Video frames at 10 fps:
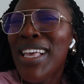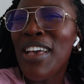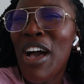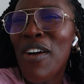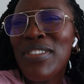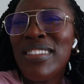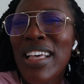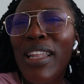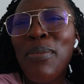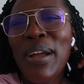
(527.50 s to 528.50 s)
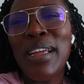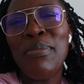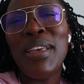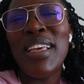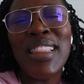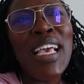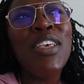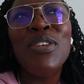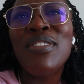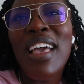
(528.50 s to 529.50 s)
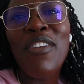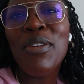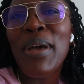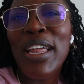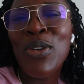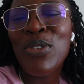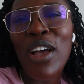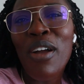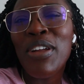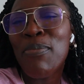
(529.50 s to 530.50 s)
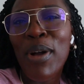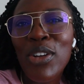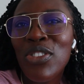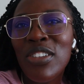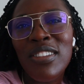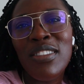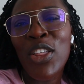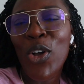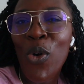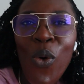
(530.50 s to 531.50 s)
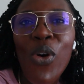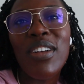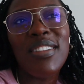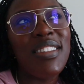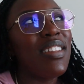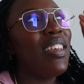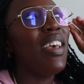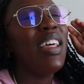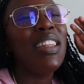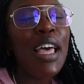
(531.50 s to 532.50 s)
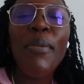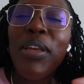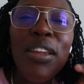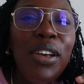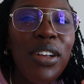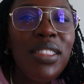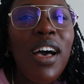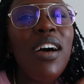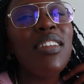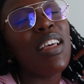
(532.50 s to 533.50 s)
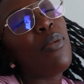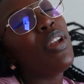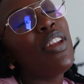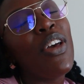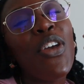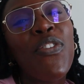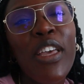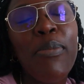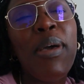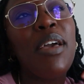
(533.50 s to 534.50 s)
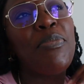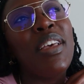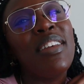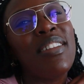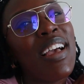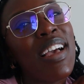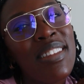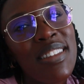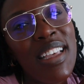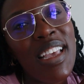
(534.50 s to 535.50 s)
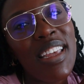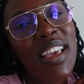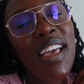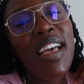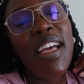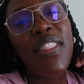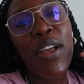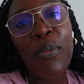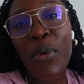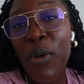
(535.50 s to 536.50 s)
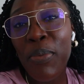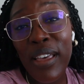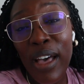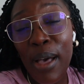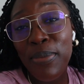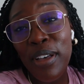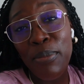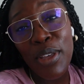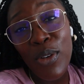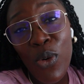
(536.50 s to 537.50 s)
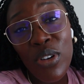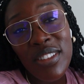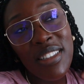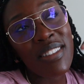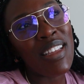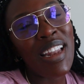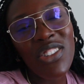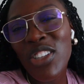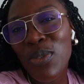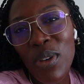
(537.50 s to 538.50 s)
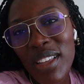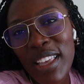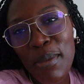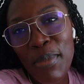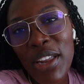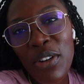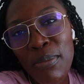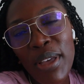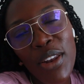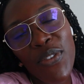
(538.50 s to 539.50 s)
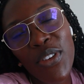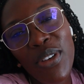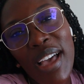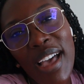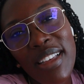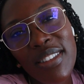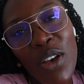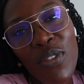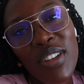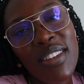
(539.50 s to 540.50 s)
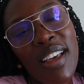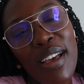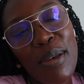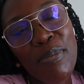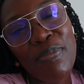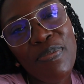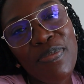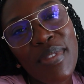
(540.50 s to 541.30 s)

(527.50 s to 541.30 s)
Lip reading: Thank y'all for celebrating me, and thank you to everybody who's already purchased the course. Let me know your thoughts. I want to know your feedback because like I said, there will be upcoming courses and I just want to get better and better for you guys over the time.